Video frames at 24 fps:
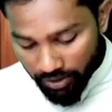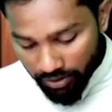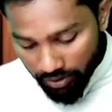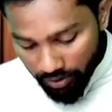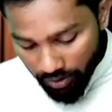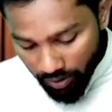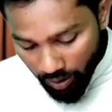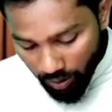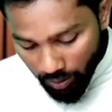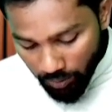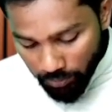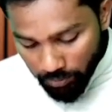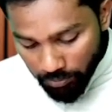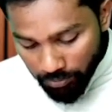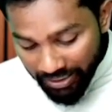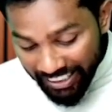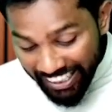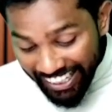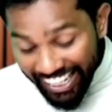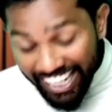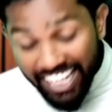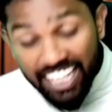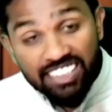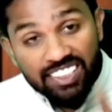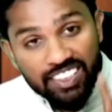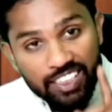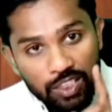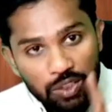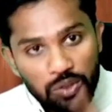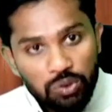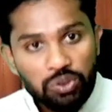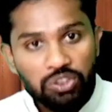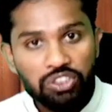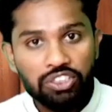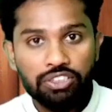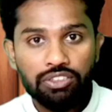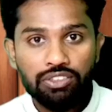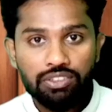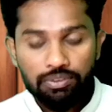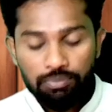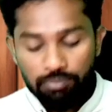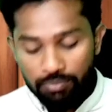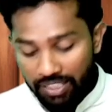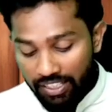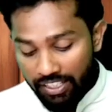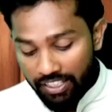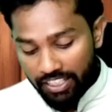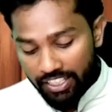Now, essay questions.
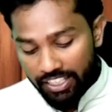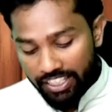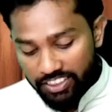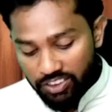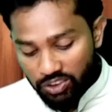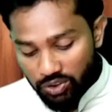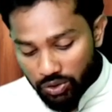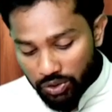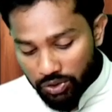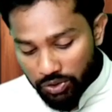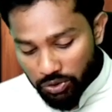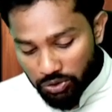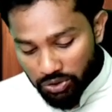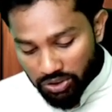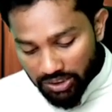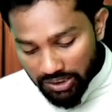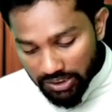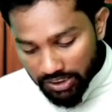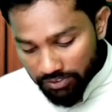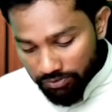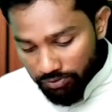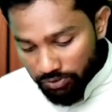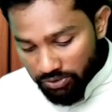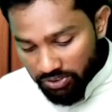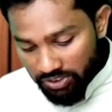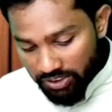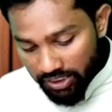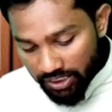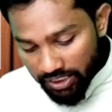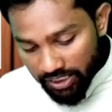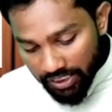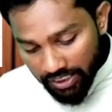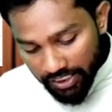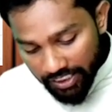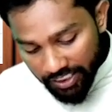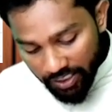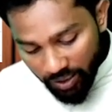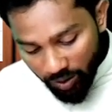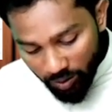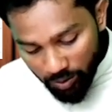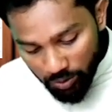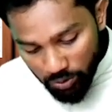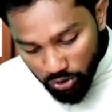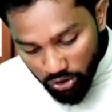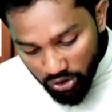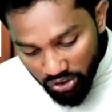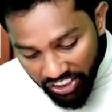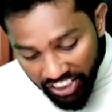Essay questions, if you see here
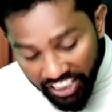also,